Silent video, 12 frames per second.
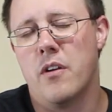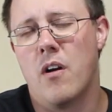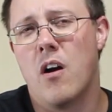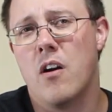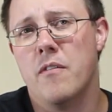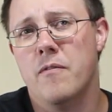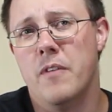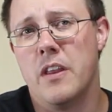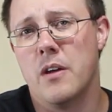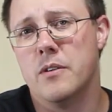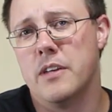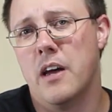There are
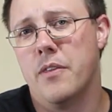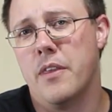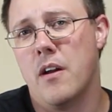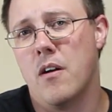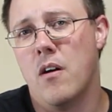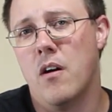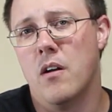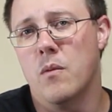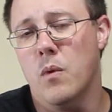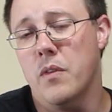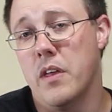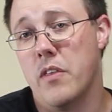videos out there
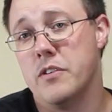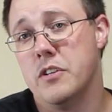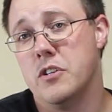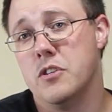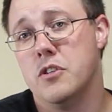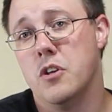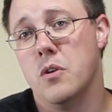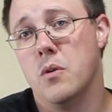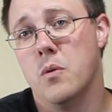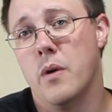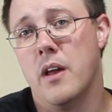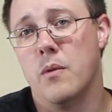on what the other stitches
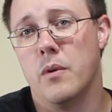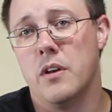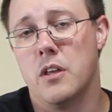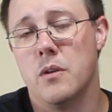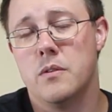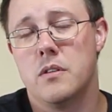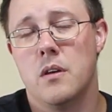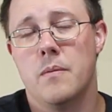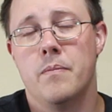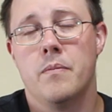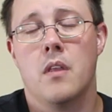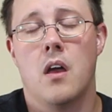do and when to use
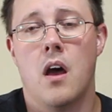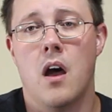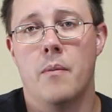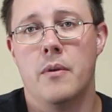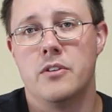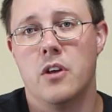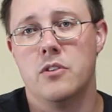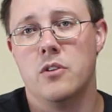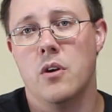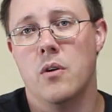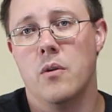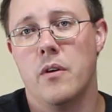them. There's
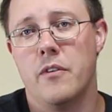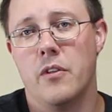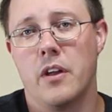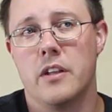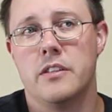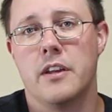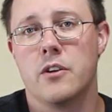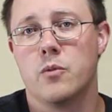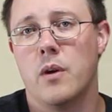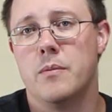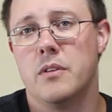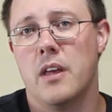also, if you look at Singer's
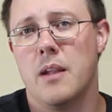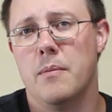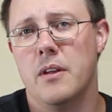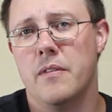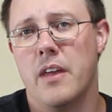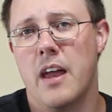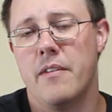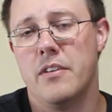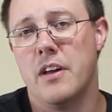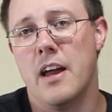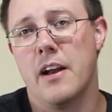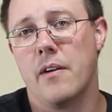website, I believe they have
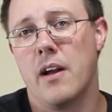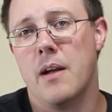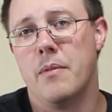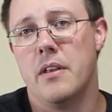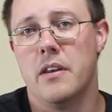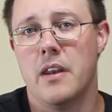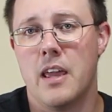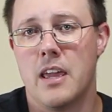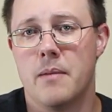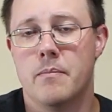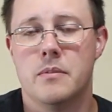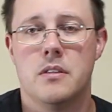a diagram that
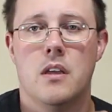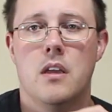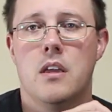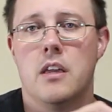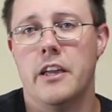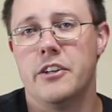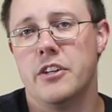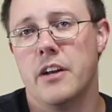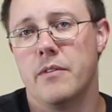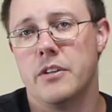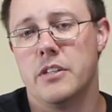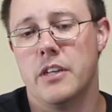names each and
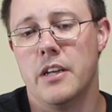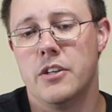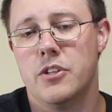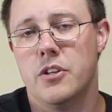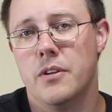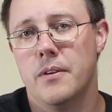every stitch.